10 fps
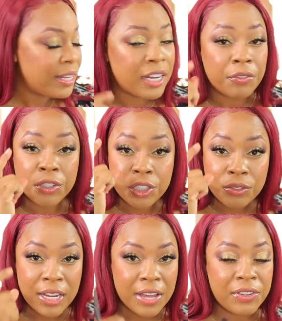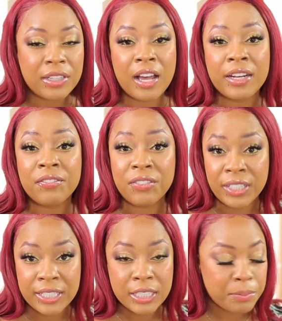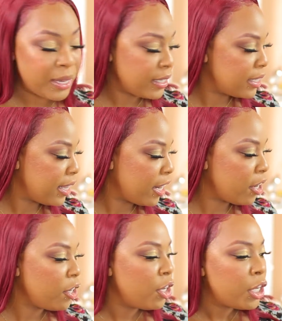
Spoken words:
Now, if you don't have a lot of lid space there,